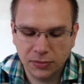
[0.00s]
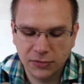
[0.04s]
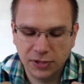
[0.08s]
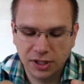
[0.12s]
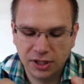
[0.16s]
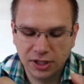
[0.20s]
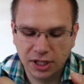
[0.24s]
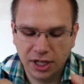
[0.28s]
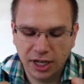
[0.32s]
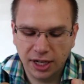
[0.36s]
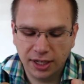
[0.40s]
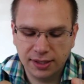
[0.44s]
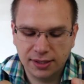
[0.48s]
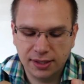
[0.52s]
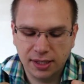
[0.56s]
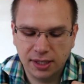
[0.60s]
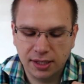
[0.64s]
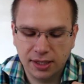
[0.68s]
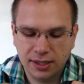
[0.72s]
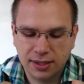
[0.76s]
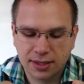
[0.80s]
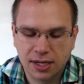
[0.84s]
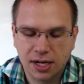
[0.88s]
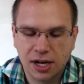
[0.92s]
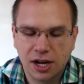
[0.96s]
the next thing
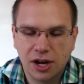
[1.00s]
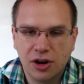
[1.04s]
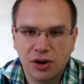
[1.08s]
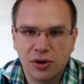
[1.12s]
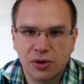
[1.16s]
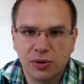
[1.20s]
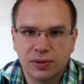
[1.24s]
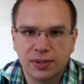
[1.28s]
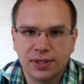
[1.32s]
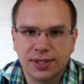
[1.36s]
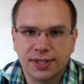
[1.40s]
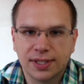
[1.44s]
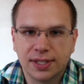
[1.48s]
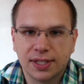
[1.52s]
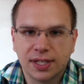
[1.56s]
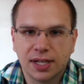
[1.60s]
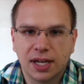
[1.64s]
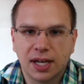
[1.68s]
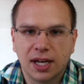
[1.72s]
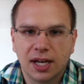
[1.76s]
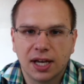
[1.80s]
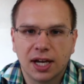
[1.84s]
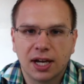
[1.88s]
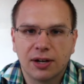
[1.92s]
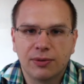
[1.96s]
is the nodes.
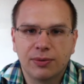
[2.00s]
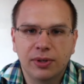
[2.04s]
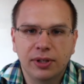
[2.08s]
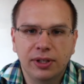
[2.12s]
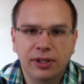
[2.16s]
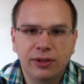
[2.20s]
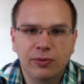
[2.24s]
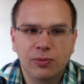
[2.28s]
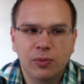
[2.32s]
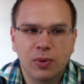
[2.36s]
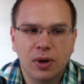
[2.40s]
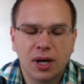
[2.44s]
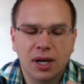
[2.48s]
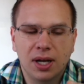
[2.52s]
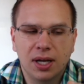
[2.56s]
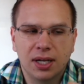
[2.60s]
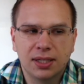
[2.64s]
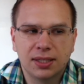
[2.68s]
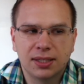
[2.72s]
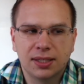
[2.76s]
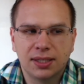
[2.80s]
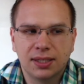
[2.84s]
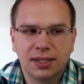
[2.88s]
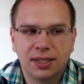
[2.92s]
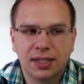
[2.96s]
I really
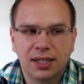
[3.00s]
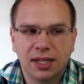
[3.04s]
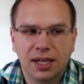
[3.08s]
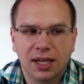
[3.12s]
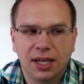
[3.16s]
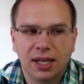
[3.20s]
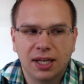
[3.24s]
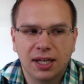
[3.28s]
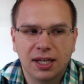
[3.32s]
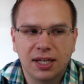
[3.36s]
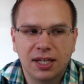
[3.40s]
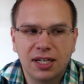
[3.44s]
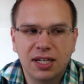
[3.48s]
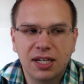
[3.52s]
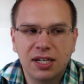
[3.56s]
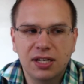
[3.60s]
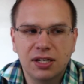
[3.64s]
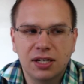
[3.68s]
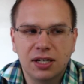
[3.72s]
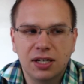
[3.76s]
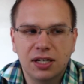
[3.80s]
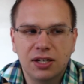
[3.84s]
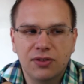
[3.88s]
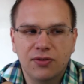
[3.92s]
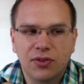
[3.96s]
want
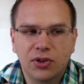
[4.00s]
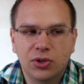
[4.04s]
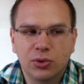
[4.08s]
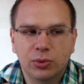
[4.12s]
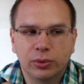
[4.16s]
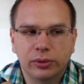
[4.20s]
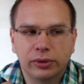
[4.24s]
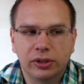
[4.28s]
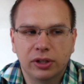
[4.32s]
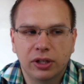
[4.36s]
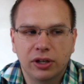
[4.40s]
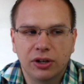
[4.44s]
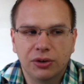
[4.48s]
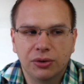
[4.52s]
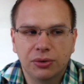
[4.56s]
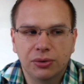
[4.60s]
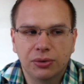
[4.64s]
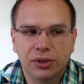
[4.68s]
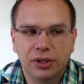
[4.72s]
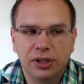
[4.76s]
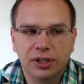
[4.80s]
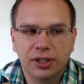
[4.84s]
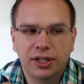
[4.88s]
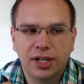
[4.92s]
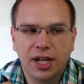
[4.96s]
each individual
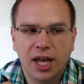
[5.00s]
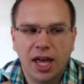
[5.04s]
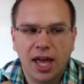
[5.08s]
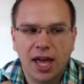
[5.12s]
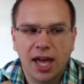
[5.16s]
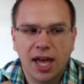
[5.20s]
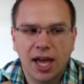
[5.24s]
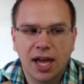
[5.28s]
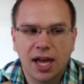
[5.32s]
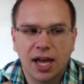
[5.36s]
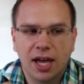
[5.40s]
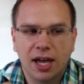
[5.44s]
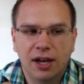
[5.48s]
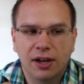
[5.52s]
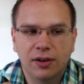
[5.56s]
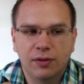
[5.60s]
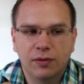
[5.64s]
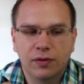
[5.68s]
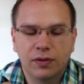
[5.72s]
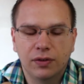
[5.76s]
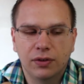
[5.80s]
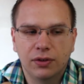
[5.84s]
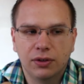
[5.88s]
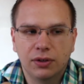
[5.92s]
node to have